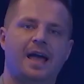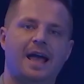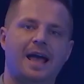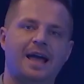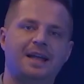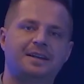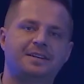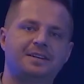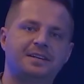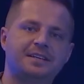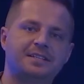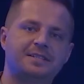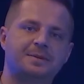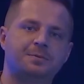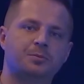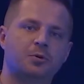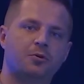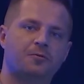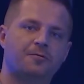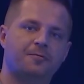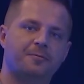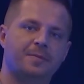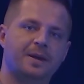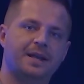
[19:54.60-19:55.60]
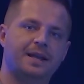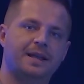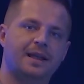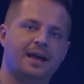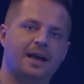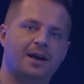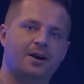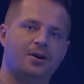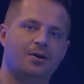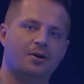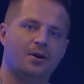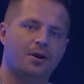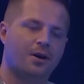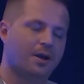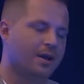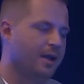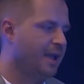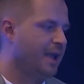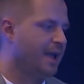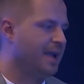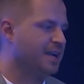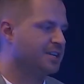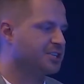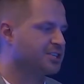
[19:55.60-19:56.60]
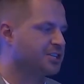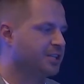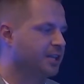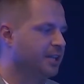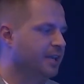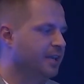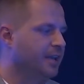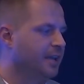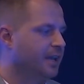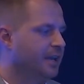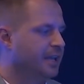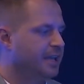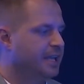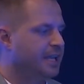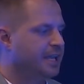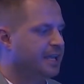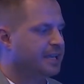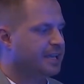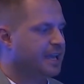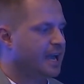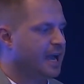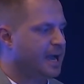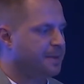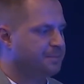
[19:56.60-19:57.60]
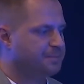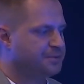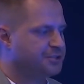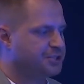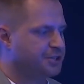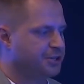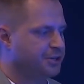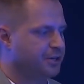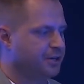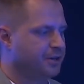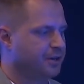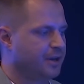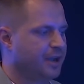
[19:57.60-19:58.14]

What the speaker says: And this movement now, actually, he captures